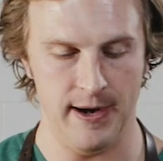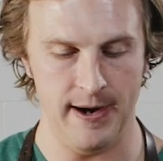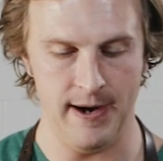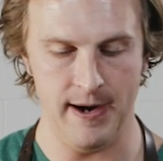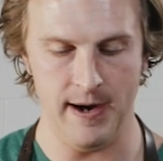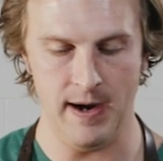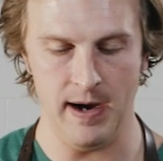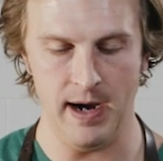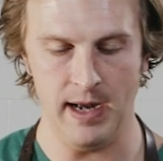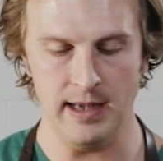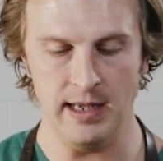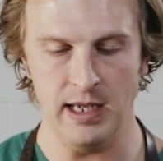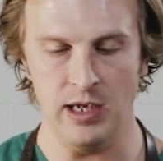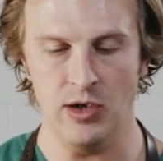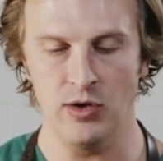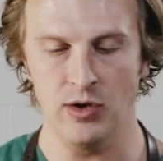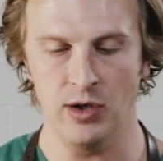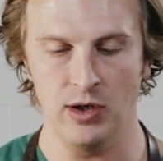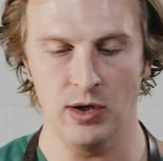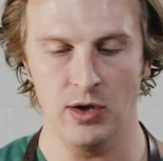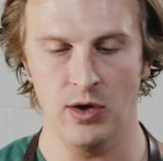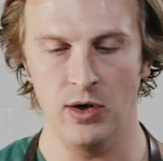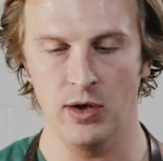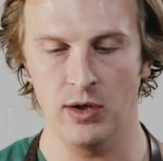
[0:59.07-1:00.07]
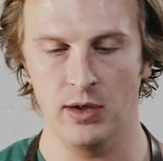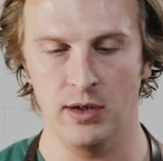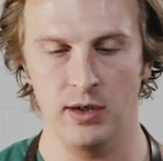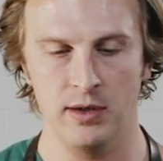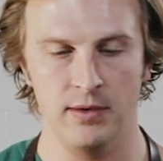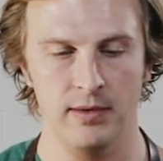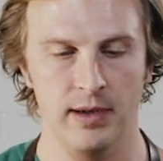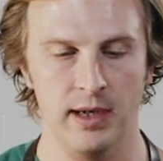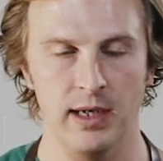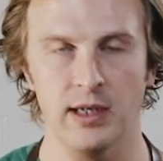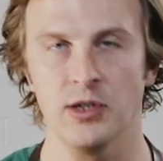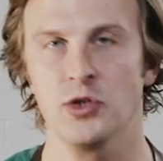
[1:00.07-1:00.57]
and that you can cook
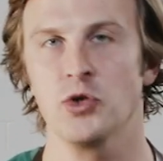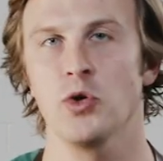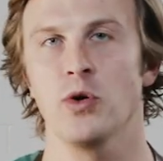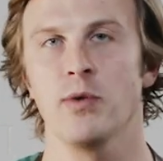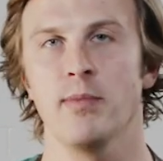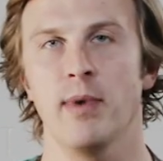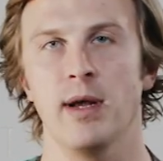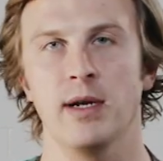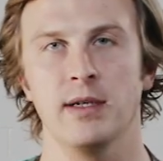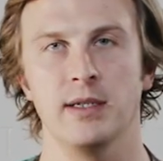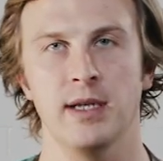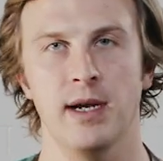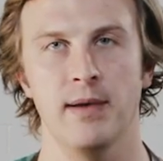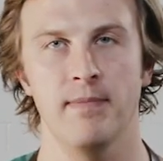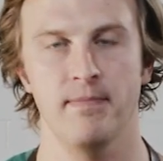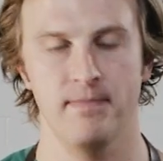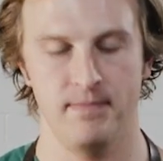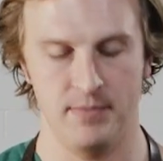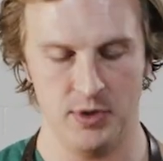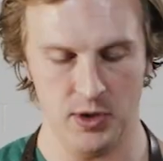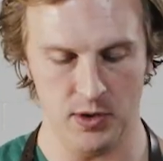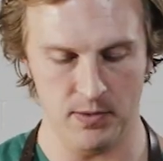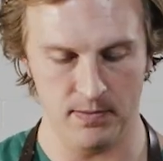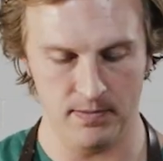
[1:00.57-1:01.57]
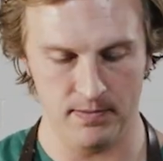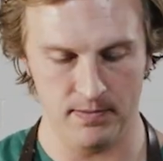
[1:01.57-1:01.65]
in a short amount of time. So